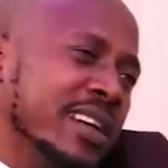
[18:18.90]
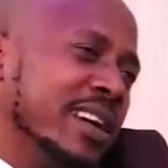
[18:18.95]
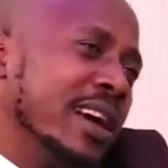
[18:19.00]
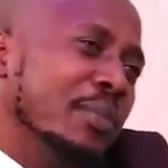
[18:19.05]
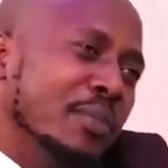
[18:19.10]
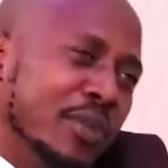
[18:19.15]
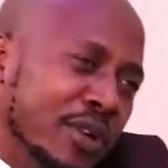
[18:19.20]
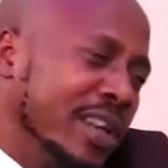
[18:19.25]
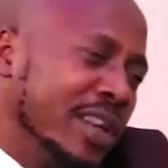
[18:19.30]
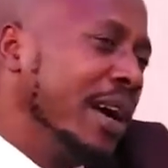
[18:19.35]

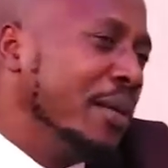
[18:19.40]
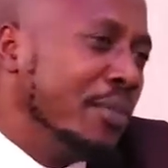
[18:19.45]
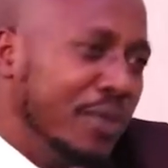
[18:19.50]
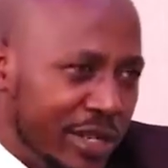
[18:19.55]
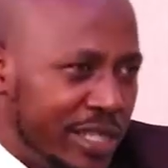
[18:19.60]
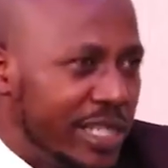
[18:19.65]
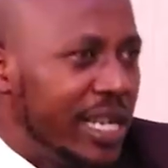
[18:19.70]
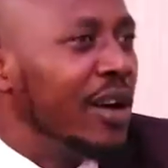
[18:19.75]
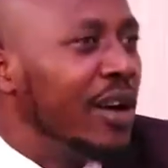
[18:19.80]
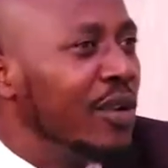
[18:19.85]

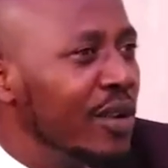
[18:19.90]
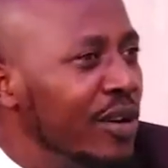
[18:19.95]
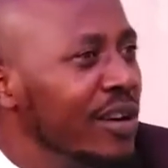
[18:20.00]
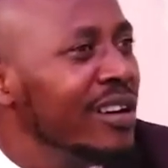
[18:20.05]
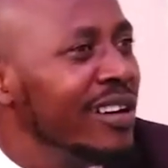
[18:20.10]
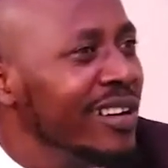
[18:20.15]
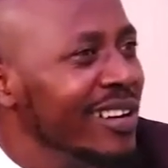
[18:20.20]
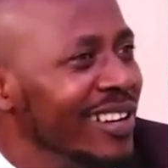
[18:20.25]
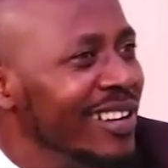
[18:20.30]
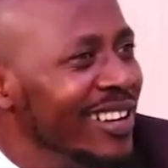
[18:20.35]

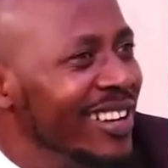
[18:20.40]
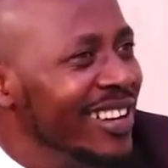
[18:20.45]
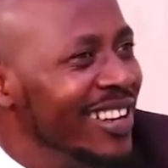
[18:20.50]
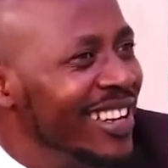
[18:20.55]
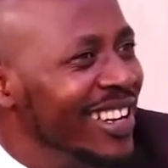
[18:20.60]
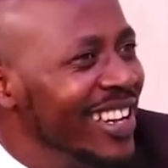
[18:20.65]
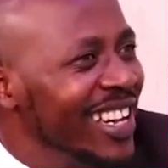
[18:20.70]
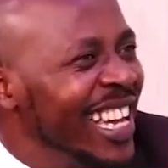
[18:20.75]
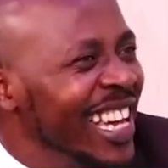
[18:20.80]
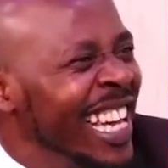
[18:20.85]
now.
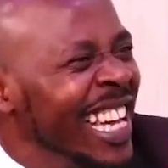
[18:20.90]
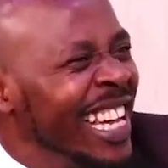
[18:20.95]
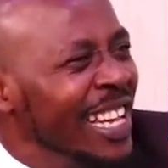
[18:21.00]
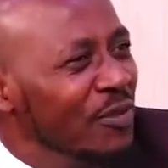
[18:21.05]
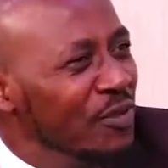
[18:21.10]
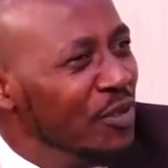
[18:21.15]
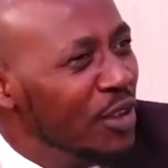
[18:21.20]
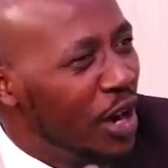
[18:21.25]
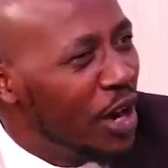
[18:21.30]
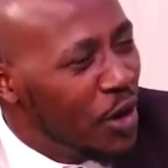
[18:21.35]

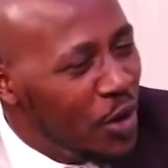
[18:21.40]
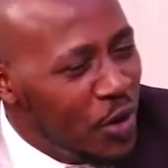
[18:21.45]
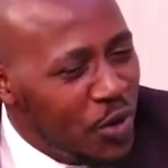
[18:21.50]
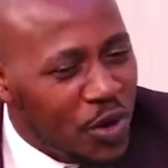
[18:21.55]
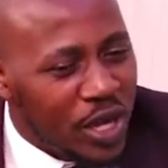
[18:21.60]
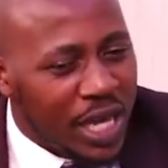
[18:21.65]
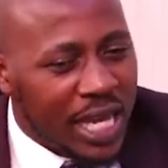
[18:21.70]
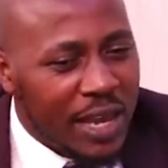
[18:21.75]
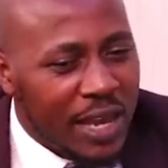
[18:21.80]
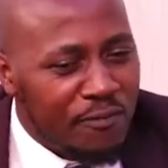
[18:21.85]
You are
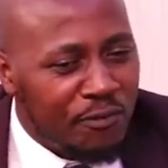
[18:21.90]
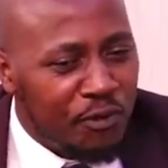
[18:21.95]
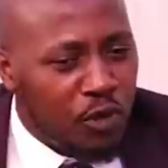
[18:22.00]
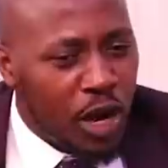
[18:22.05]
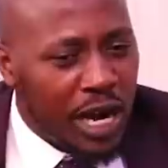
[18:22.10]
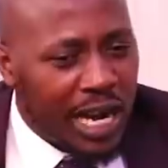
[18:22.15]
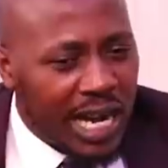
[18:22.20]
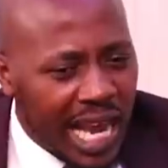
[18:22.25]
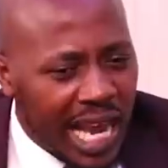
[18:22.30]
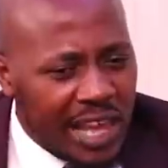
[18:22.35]
looking
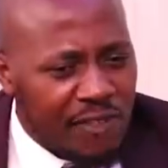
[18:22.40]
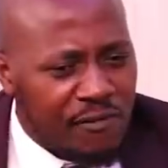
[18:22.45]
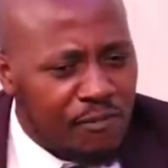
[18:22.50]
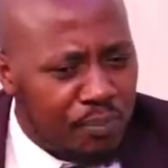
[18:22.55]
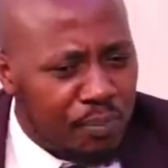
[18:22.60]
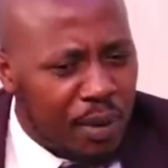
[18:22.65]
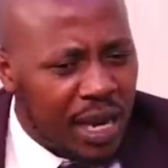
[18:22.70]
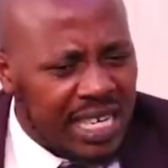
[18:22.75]
for a life